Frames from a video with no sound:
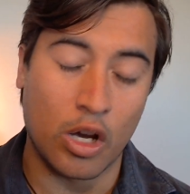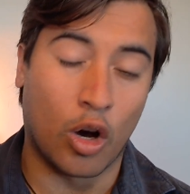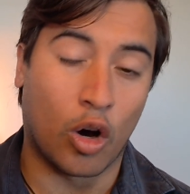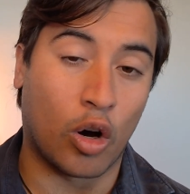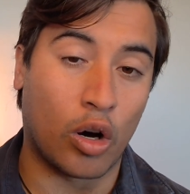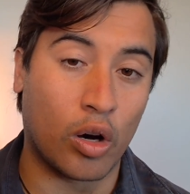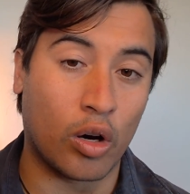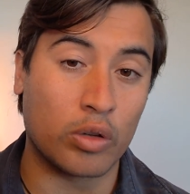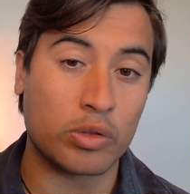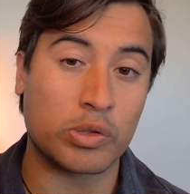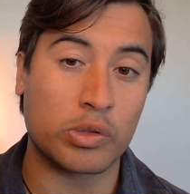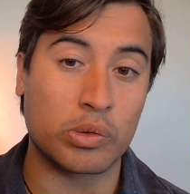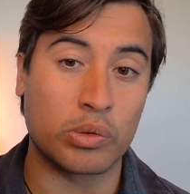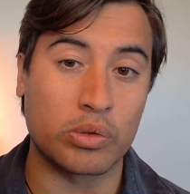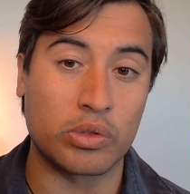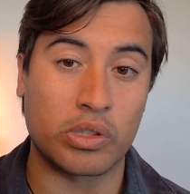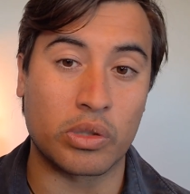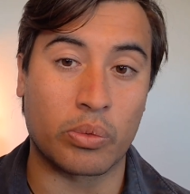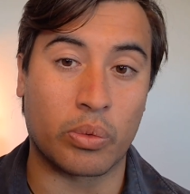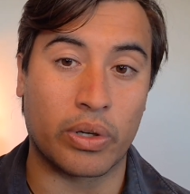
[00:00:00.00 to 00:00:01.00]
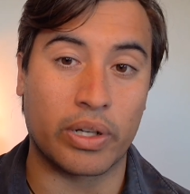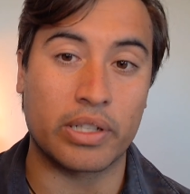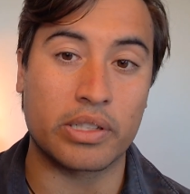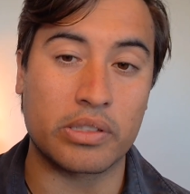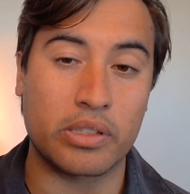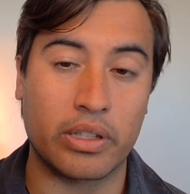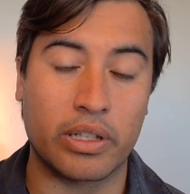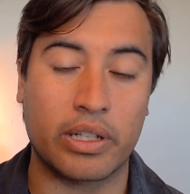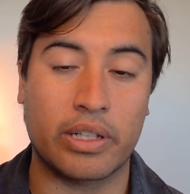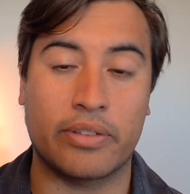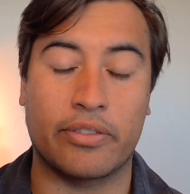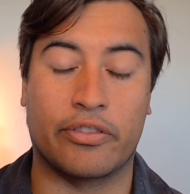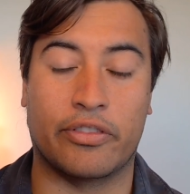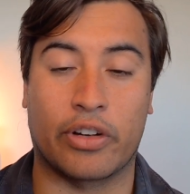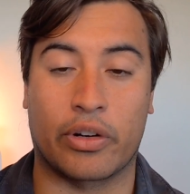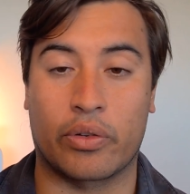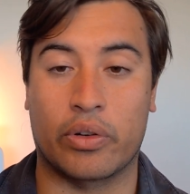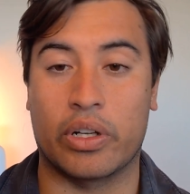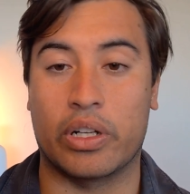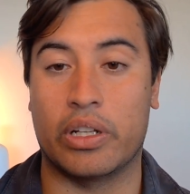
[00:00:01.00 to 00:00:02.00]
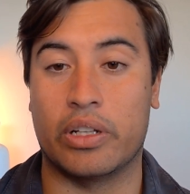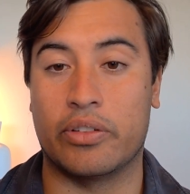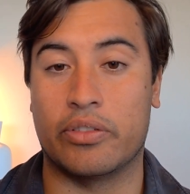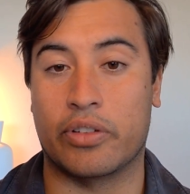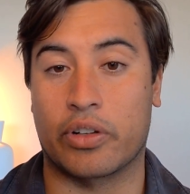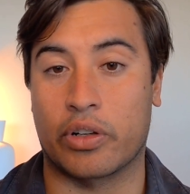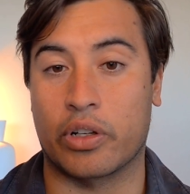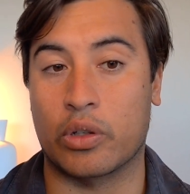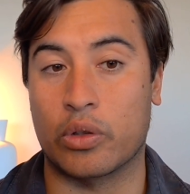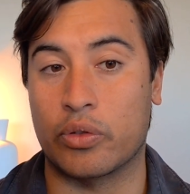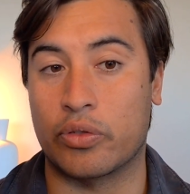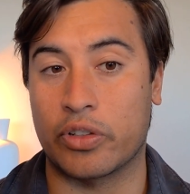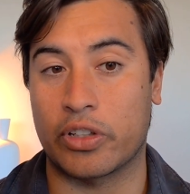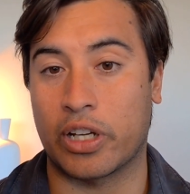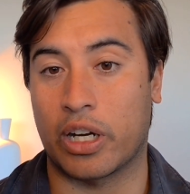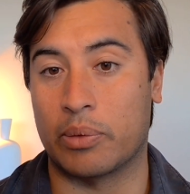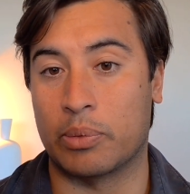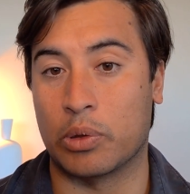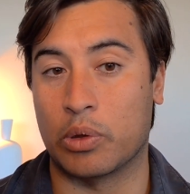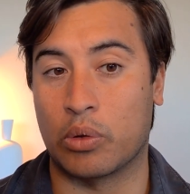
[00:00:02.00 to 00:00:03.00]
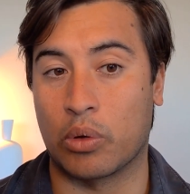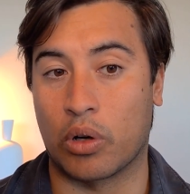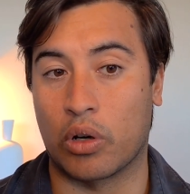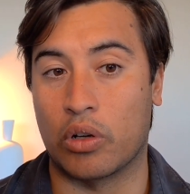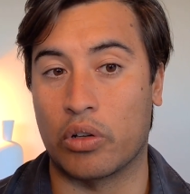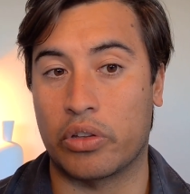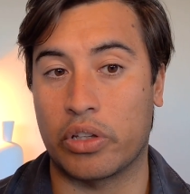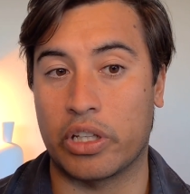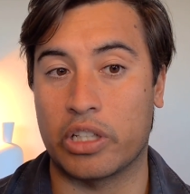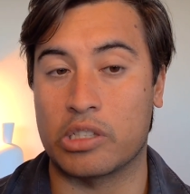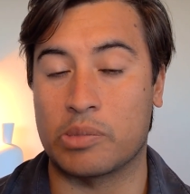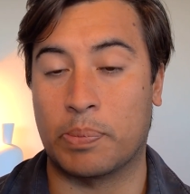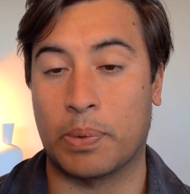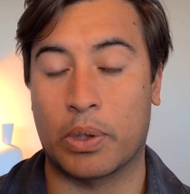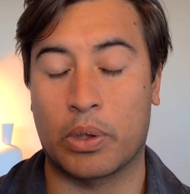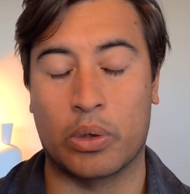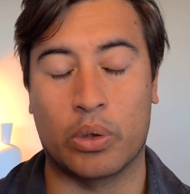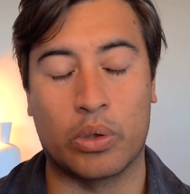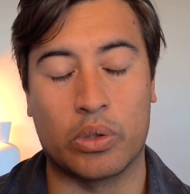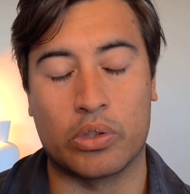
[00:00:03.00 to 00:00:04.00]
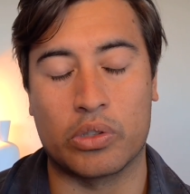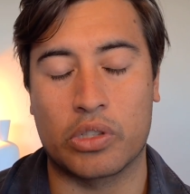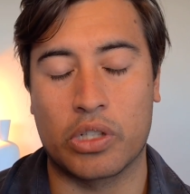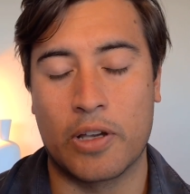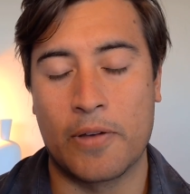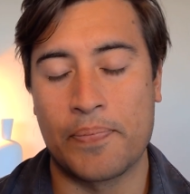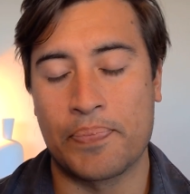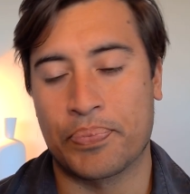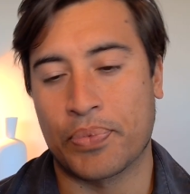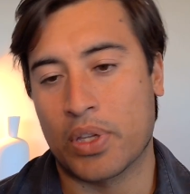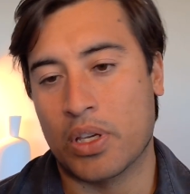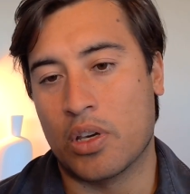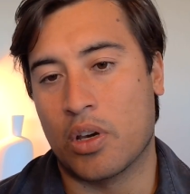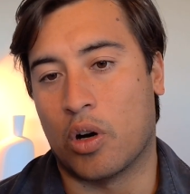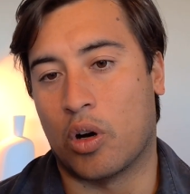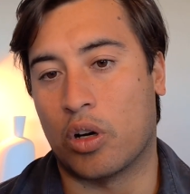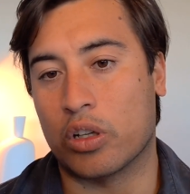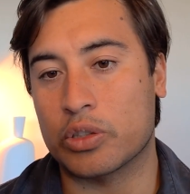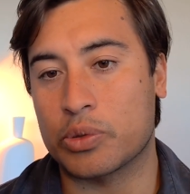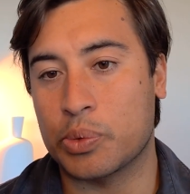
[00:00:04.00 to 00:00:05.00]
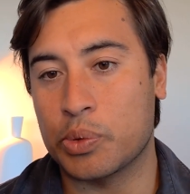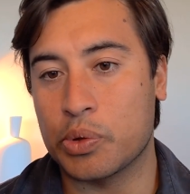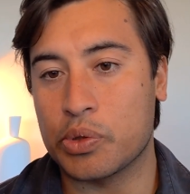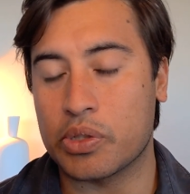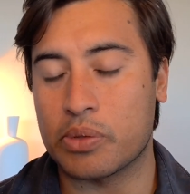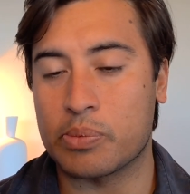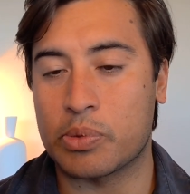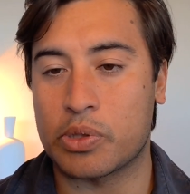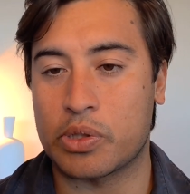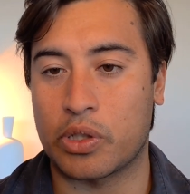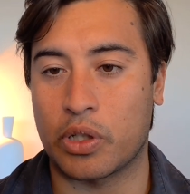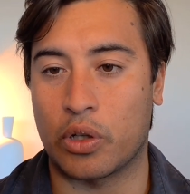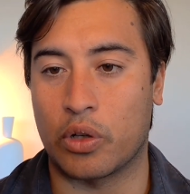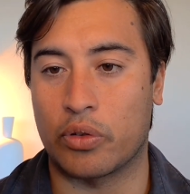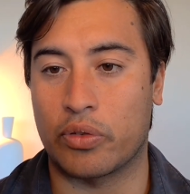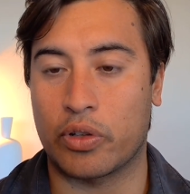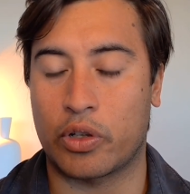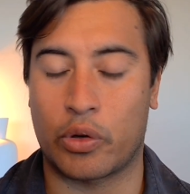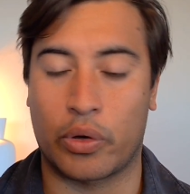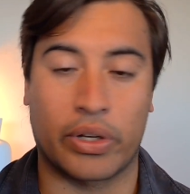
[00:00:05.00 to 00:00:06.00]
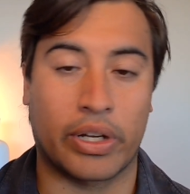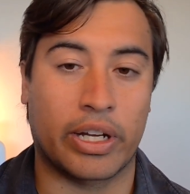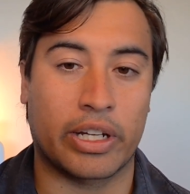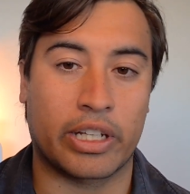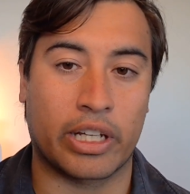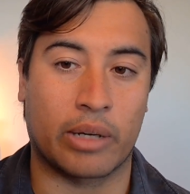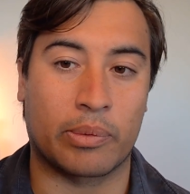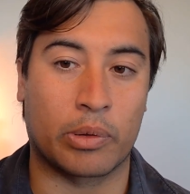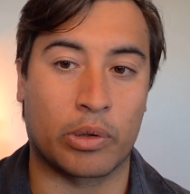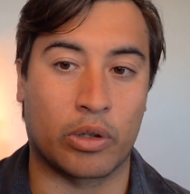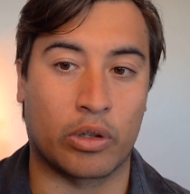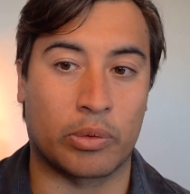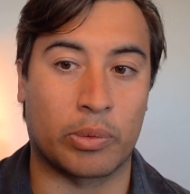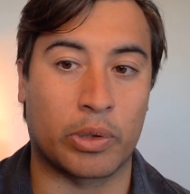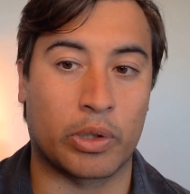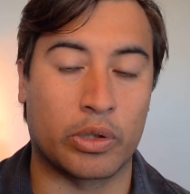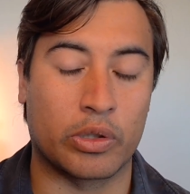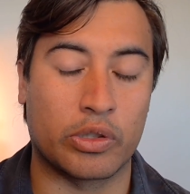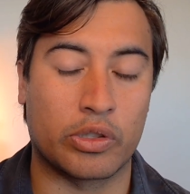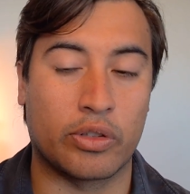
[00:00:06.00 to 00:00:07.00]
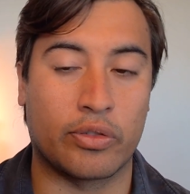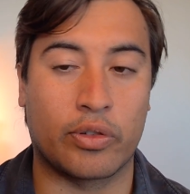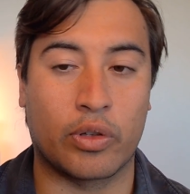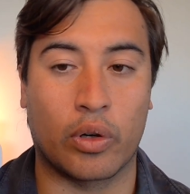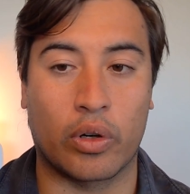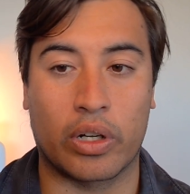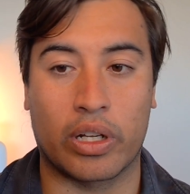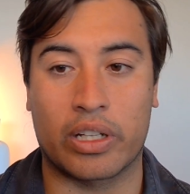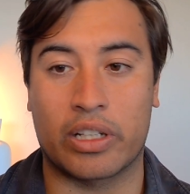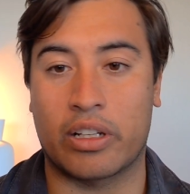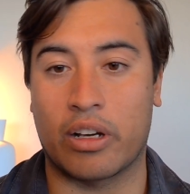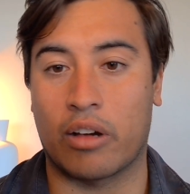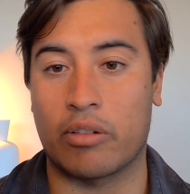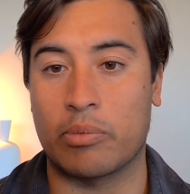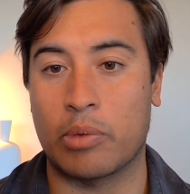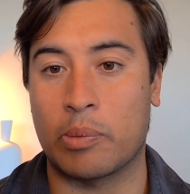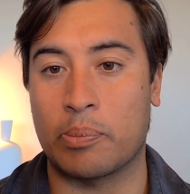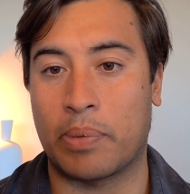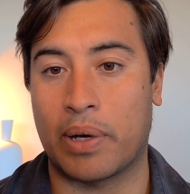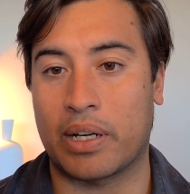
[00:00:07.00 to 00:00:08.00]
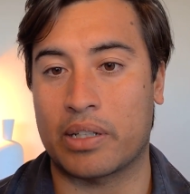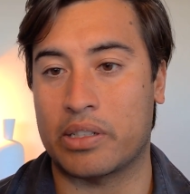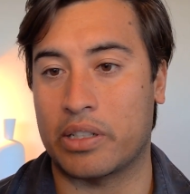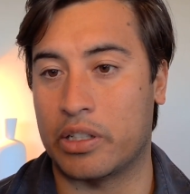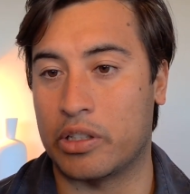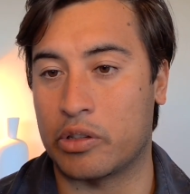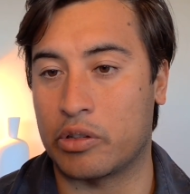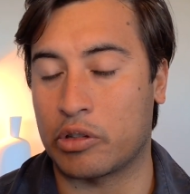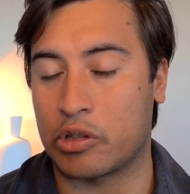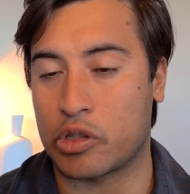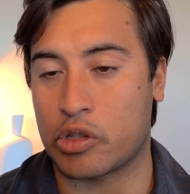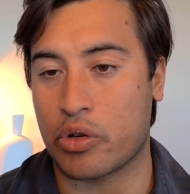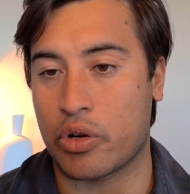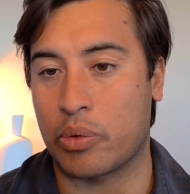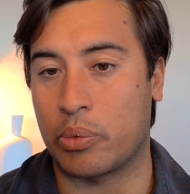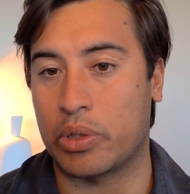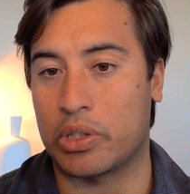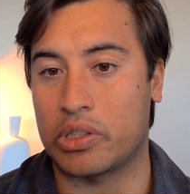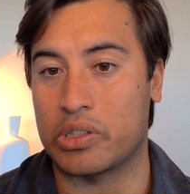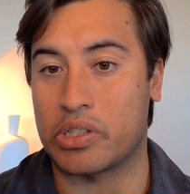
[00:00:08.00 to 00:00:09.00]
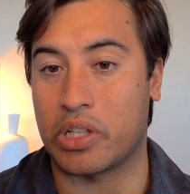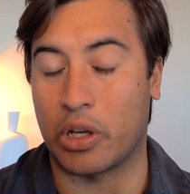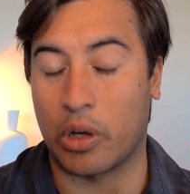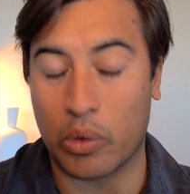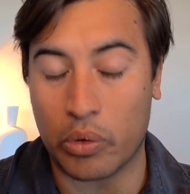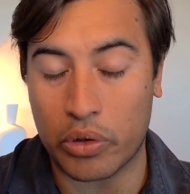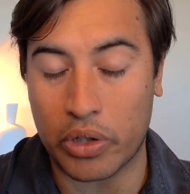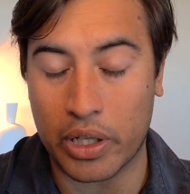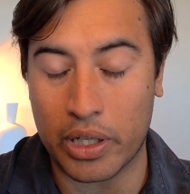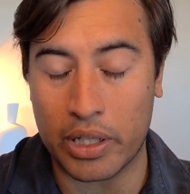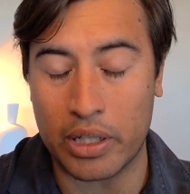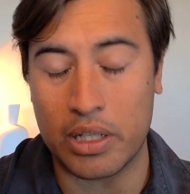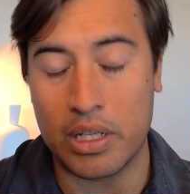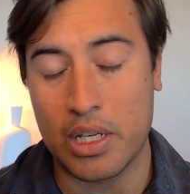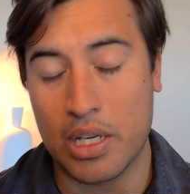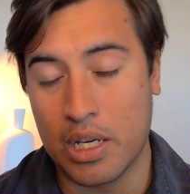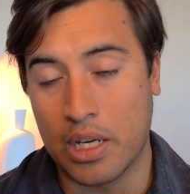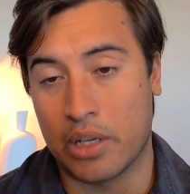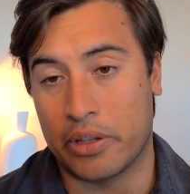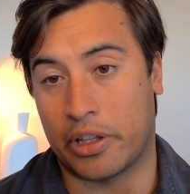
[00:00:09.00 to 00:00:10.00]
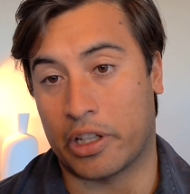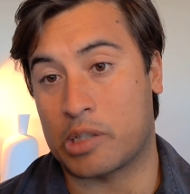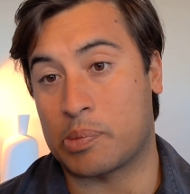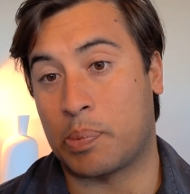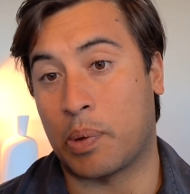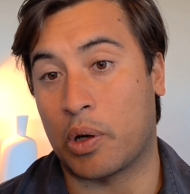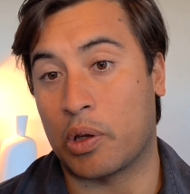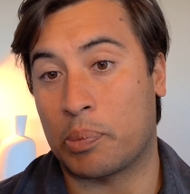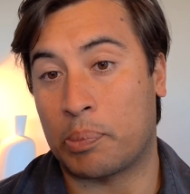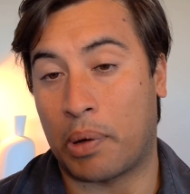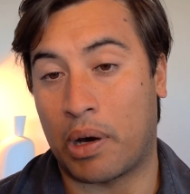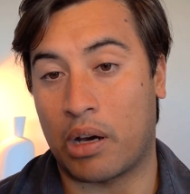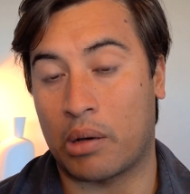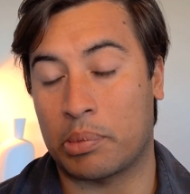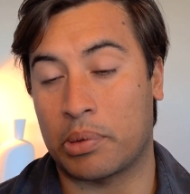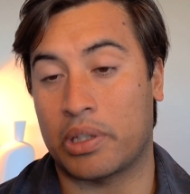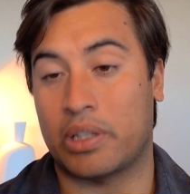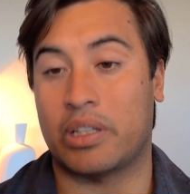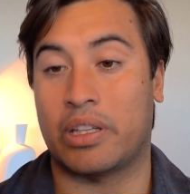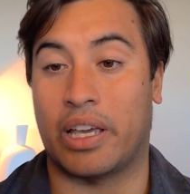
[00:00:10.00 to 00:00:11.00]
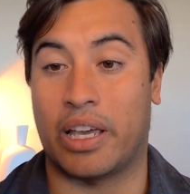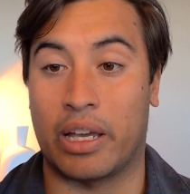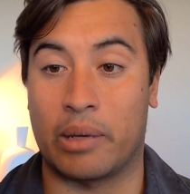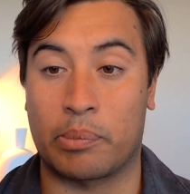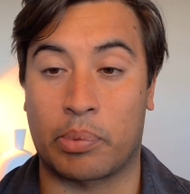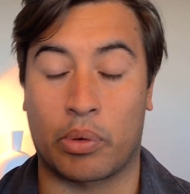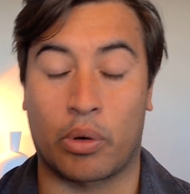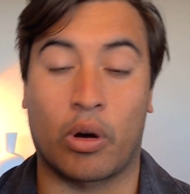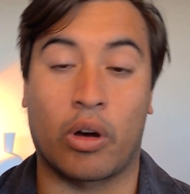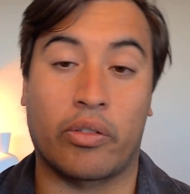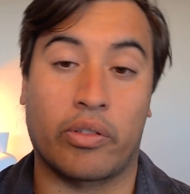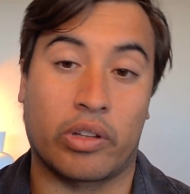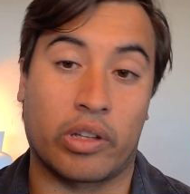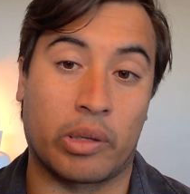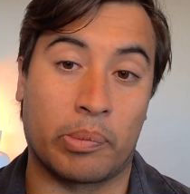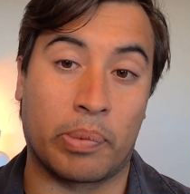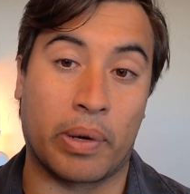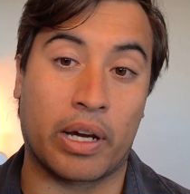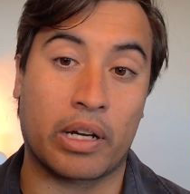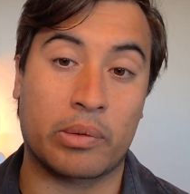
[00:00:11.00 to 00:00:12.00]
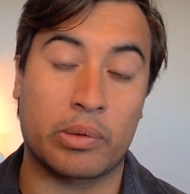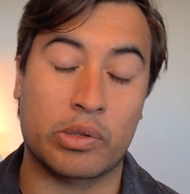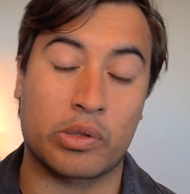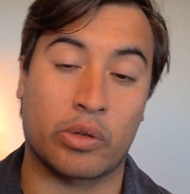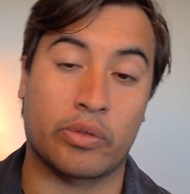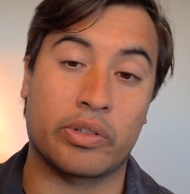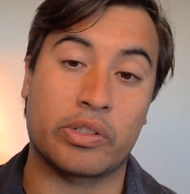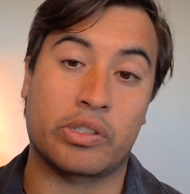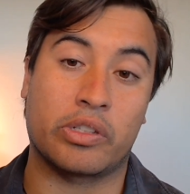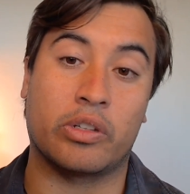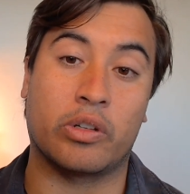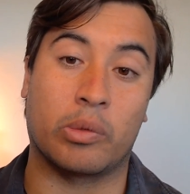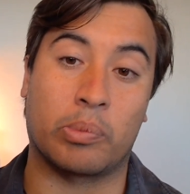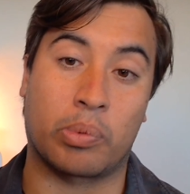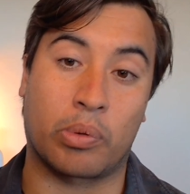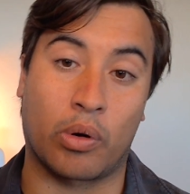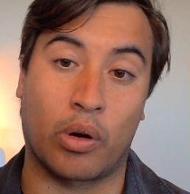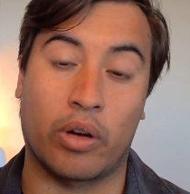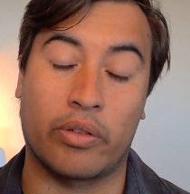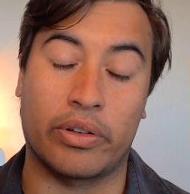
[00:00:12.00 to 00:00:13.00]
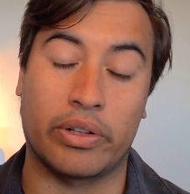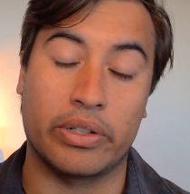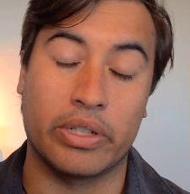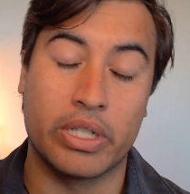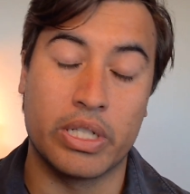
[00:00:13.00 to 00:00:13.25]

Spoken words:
Hospitals, the reason they're very, very good for capital growth is because hospitals themselves create capital growth because you've got a government-backed industry, which is healthcare. That's both publicly and privately backed, because obviously you've got private